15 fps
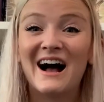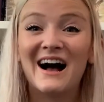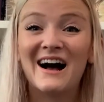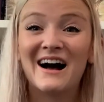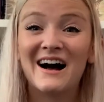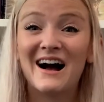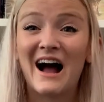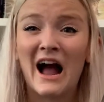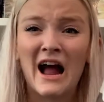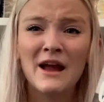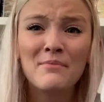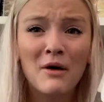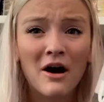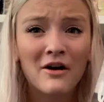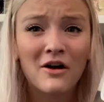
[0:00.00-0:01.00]
I
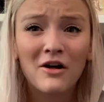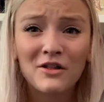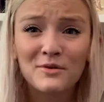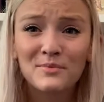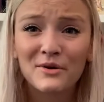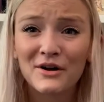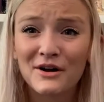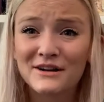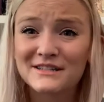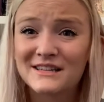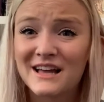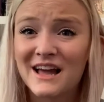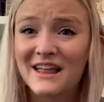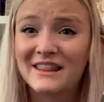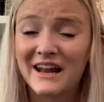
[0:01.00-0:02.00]
bought all the books
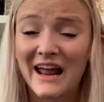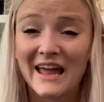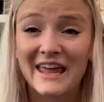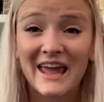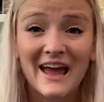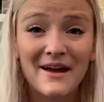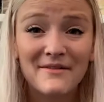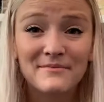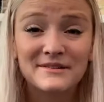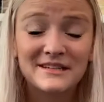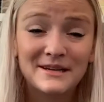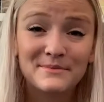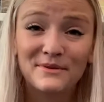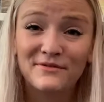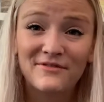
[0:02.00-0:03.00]
that I can't
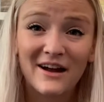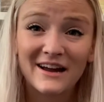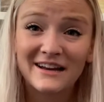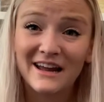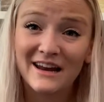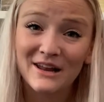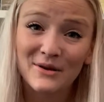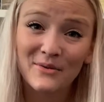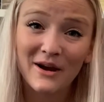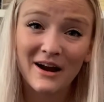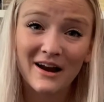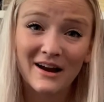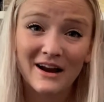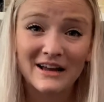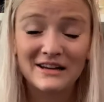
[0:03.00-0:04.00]
seem to find
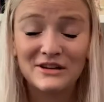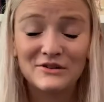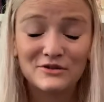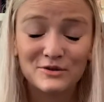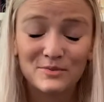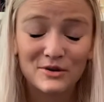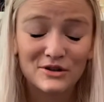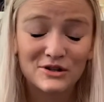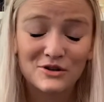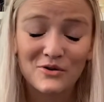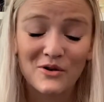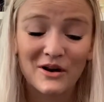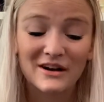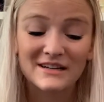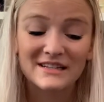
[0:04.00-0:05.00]
anywhere in used
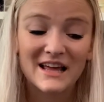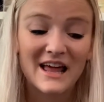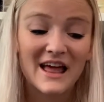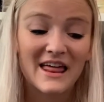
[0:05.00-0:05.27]
bookstores